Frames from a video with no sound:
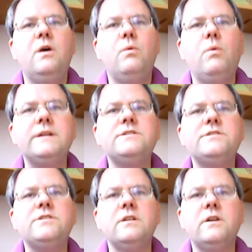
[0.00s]
One is
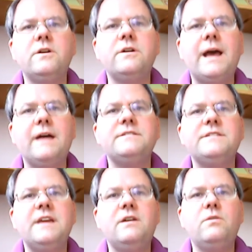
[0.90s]
to learn how to
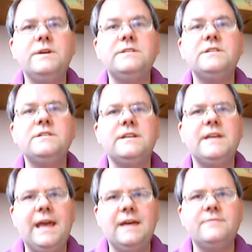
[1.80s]
take quizzes in
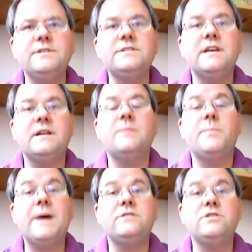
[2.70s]
Canvas, and I'm
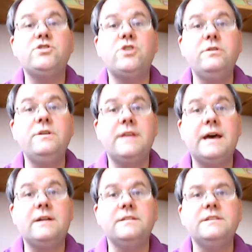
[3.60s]
about to show you
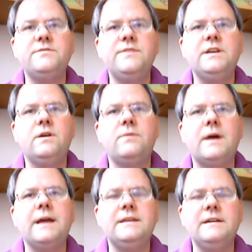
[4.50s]
that on this video
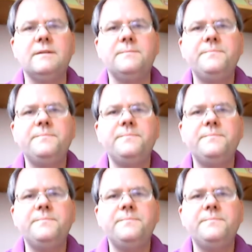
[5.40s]
right here.